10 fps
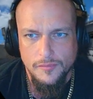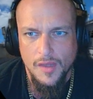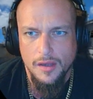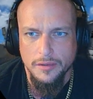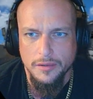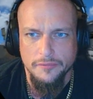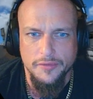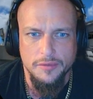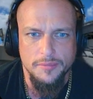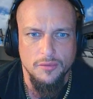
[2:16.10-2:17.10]

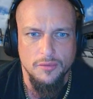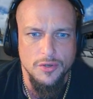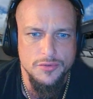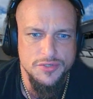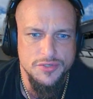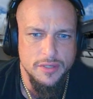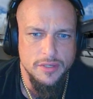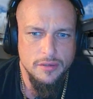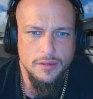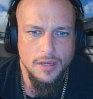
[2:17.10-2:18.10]
Underfilm
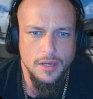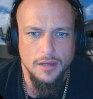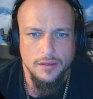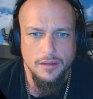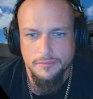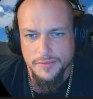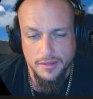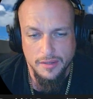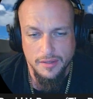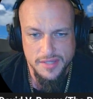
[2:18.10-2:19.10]
corrosion.
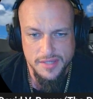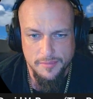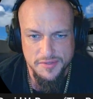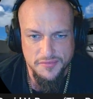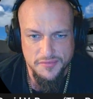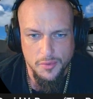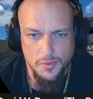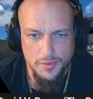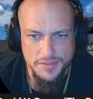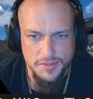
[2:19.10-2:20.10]
Again, this happens from
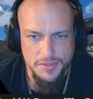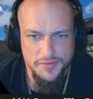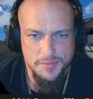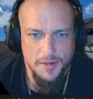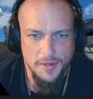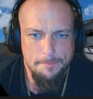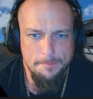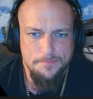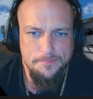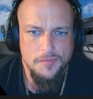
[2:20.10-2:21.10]
poor surface prep
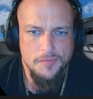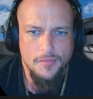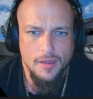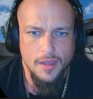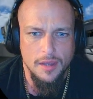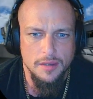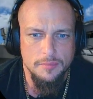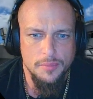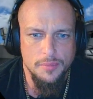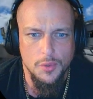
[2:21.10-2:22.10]

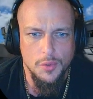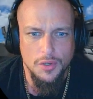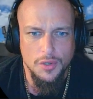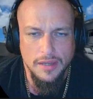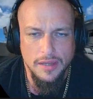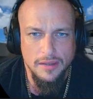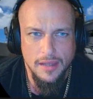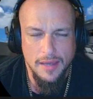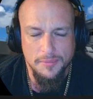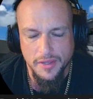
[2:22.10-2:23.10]
and poor
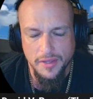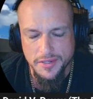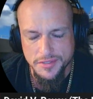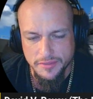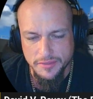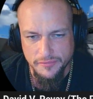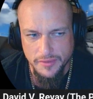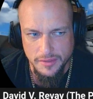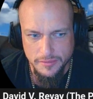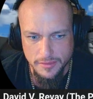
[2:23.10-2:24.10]
application of
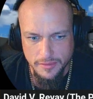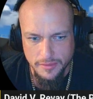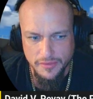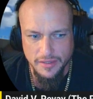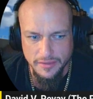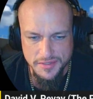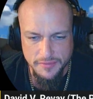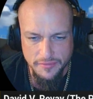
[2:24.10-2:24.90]
the thickness of the